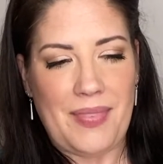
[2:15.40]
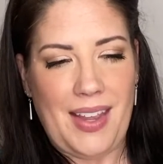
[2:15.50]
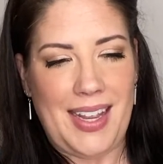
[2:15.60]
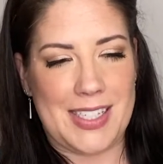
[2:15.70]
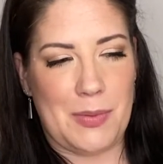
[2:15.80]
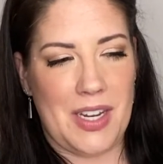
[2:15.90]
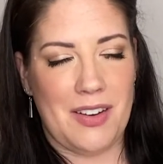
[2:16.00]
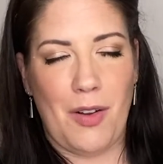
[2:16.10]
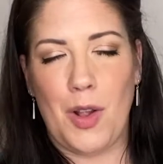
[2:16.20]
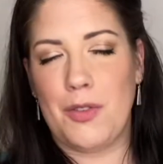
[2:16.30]
has
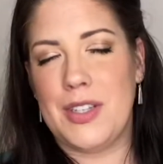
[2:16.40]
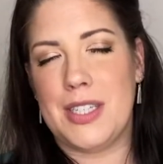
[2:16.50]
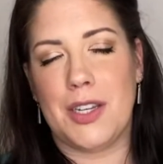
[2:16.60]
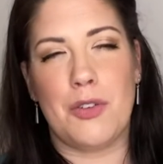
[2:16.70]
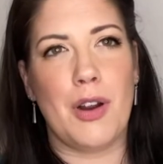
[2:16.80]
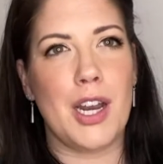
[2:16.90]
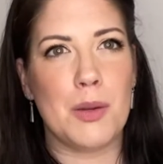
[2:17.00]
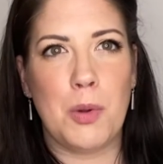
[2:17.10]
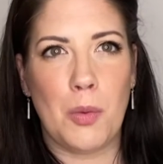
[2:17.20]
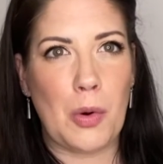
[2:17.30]
done all of this
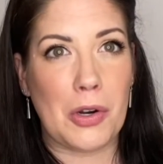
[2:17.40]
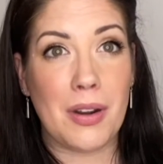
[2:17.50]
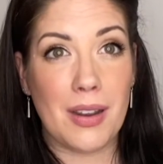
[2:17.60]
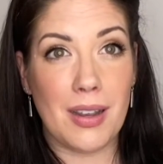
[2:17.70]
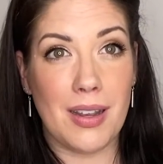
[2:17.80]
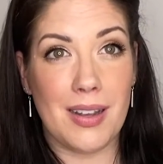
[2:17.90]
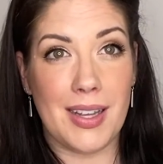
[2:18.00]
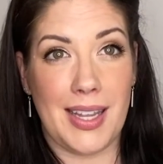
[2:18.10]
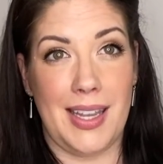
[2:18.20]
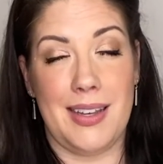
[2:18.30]
incredible work
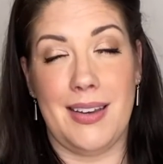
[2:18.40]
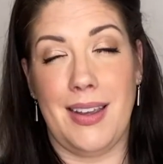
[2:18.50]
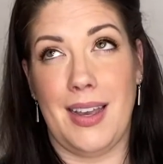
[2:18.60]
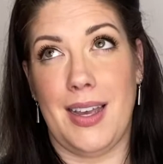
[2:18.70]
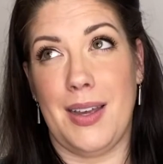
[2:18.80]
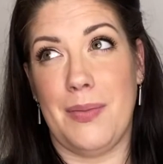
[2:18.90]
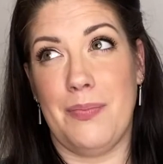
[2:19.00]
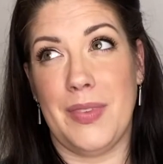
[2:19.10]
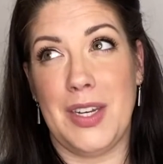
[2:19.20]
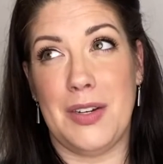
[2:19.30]
in
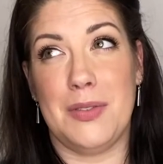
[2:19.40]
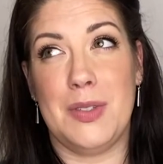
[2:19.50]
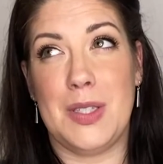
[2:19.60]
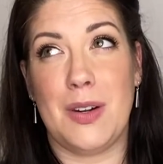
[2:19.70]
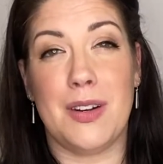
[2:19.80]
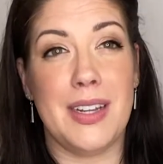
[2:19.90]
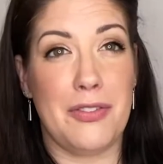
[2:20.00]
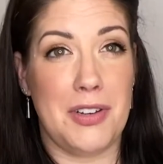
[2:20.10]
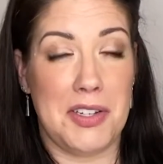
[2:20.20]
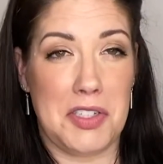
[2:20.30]
star
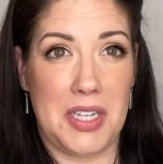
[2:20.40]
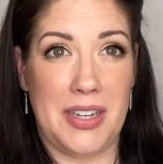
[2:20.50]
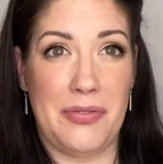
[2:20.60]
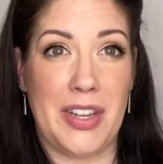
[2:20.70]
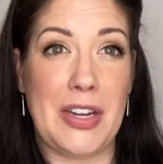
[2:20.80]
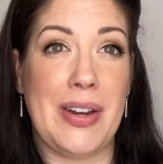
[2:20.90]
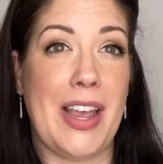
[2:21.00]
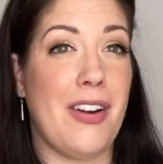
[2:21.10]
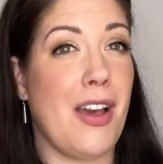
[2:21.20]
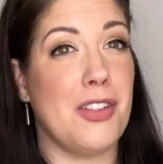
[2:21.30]
definition and figuring
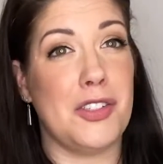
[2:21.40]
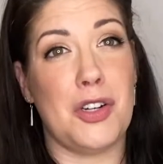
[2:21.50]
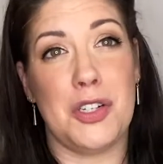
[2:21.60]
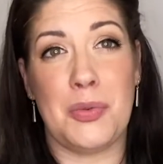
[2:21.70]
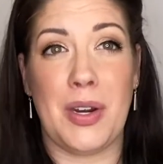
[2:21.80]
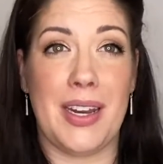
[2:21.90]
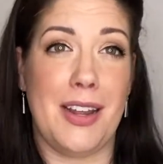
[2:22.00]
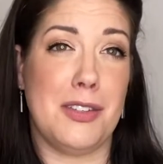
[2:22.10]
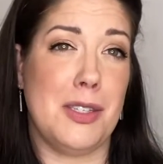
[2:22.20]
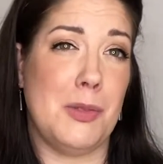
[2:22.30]
out how the stars work and how
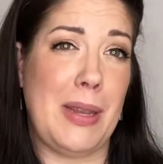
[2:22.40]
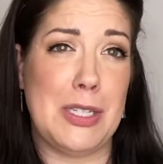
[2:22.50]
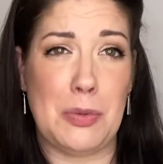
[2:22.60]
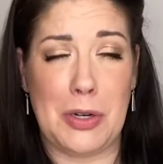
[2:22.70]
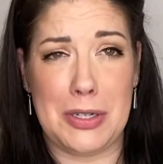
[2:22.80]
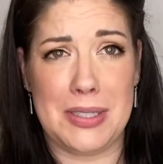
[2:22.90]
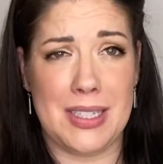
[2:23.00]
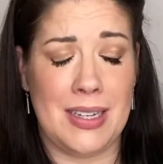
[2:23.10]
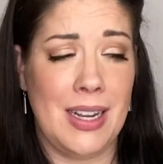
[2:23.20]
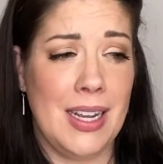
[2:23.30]
the space works,
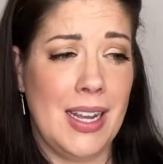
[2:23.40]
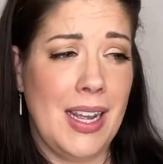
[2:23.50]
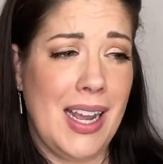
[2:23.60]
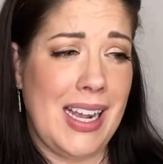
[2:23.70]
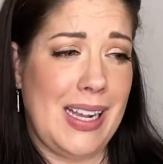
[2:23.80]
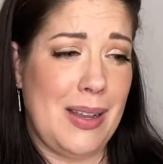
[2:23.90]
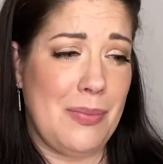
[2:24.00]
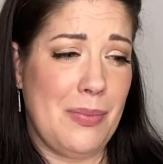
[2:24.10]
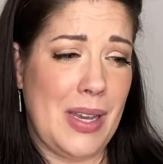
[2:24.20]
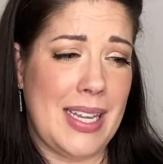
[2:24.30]
and
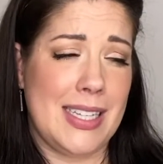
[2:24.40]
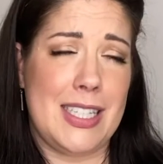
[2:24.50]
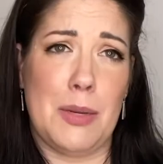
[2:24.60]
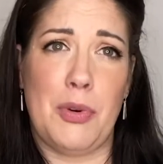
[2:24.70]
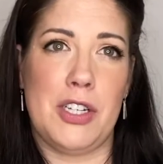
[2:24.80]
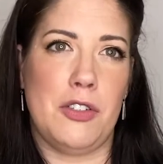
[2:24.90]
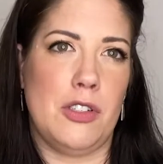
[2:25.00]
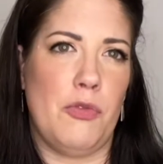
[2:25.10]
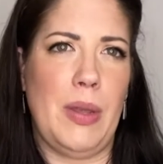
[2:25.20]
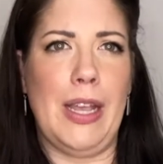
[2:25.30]
against the pressures
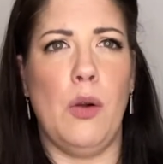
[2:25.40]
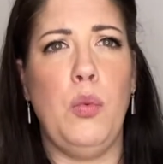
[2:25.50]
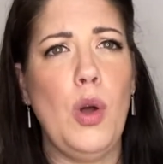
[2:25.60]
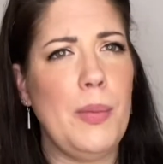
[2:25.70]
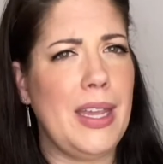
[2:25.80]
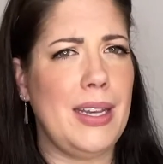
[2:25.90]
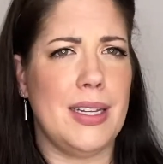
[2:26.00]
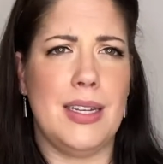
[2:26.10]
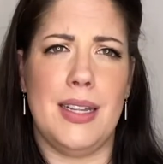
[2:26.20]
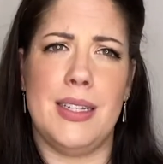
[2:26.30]
of being a
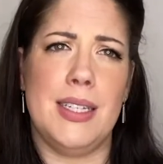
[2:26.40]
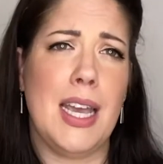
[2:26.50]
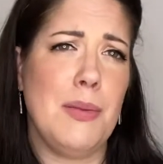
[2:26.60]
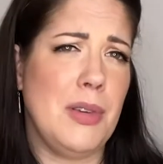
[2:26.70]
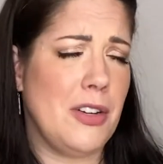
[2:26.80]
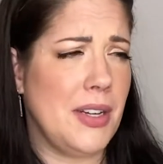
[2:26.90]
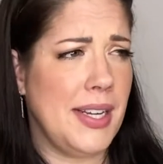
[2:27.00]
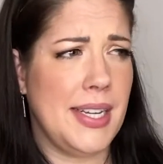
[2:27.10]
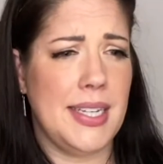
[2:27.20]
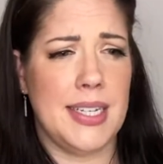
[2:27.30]
woman and the time
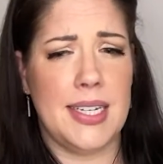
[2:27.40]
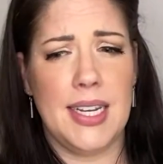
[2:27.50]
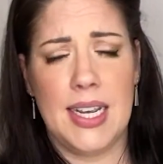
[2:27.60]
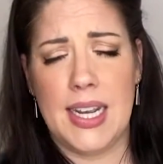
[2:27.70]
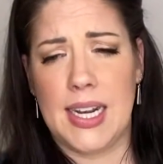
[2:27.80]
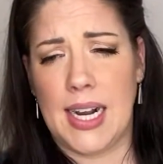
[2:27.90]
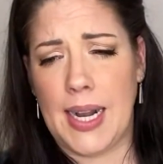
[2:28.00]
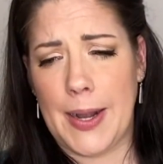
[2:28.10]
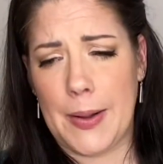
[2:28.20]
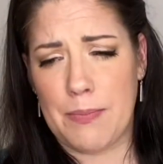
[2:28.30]
period, and
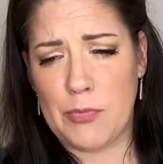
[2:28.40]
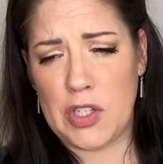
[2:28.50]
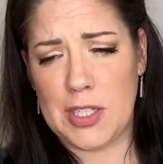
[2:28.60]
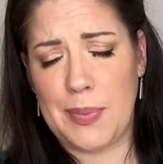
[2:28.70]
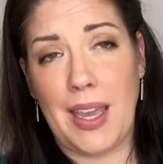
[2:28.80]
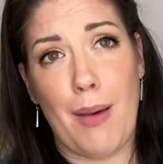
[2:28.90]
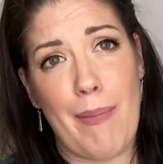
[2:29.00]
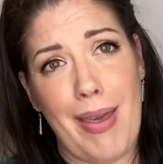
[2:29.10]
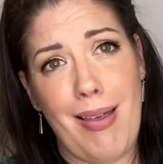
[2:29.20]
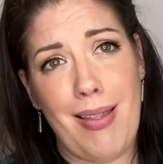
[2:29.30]
she's become
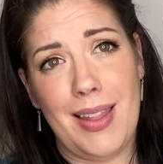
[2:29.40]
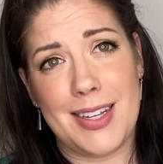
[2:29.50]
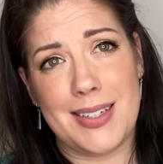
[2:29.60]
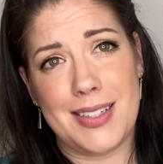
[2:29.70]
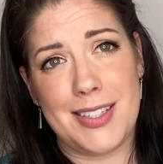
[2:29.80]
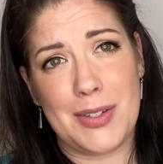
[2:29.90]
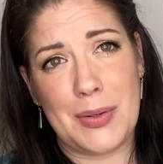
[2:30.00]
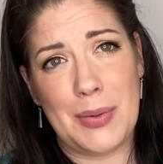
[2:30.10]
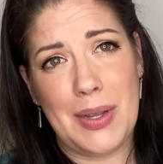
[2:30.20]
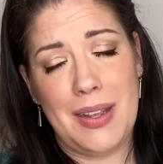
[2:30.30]
ill. And so